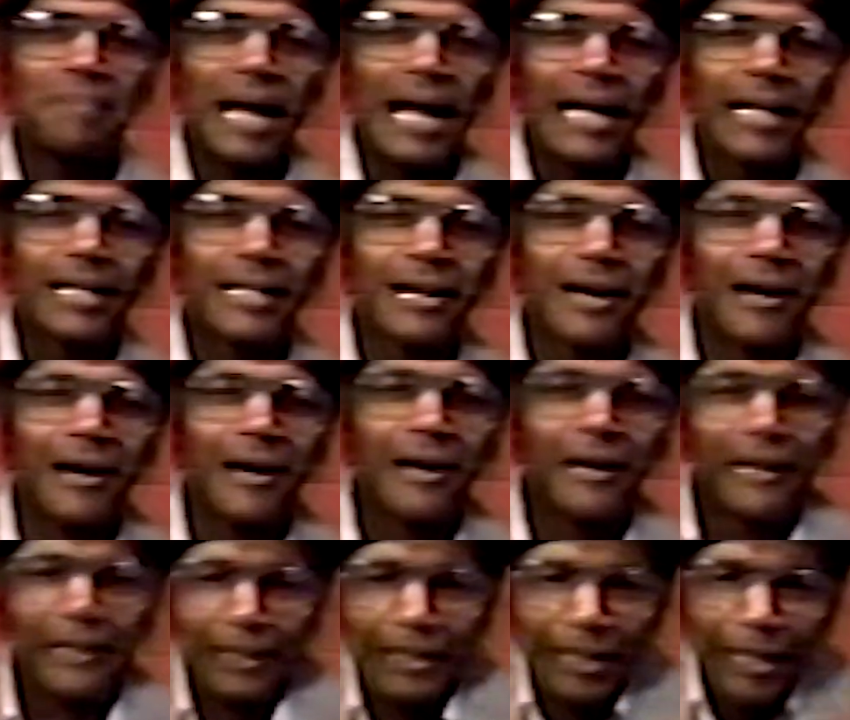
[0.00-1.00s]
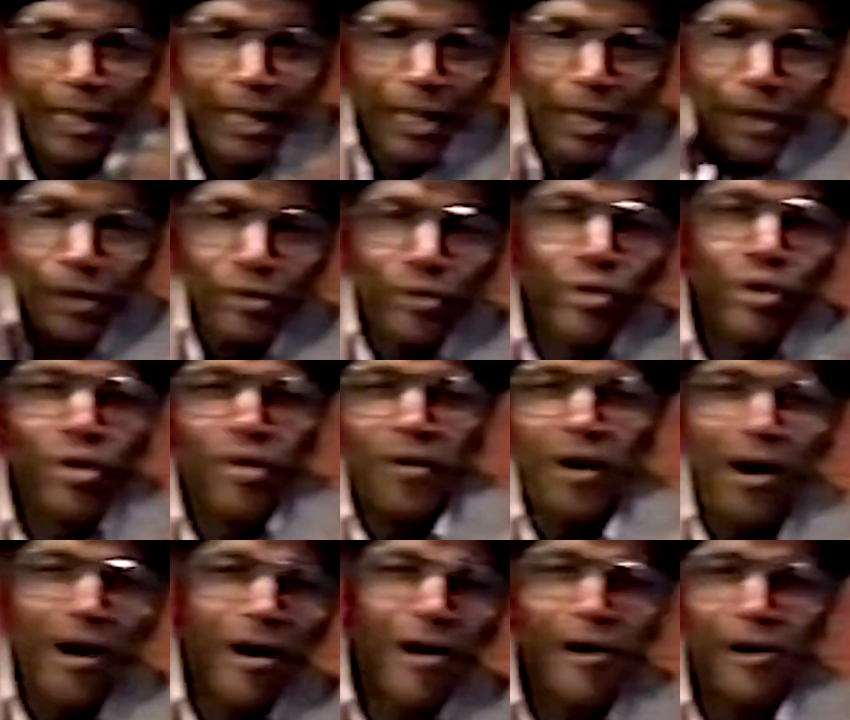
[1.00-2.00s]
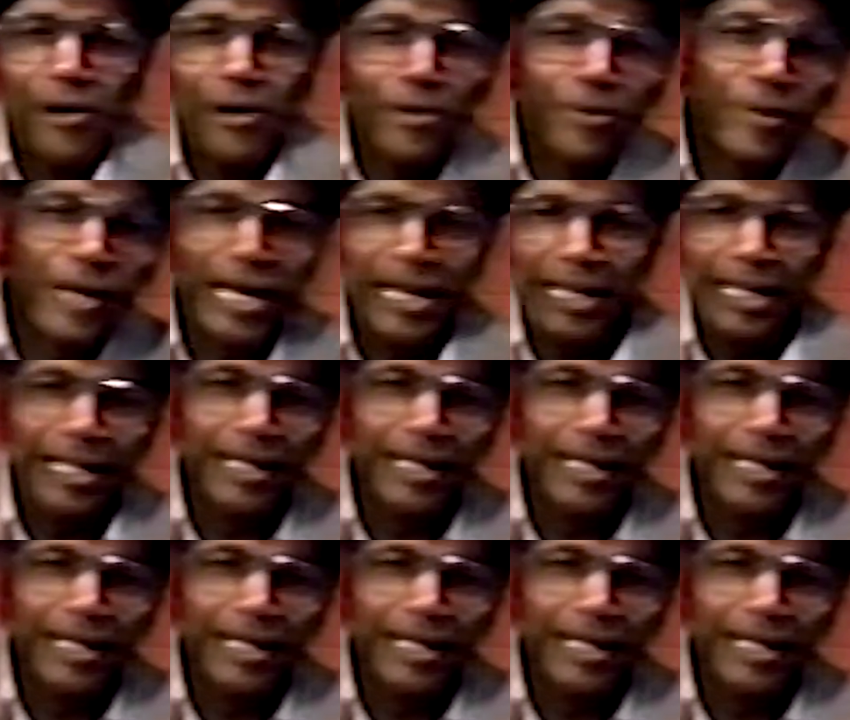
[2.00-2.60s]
my car, drove all the way to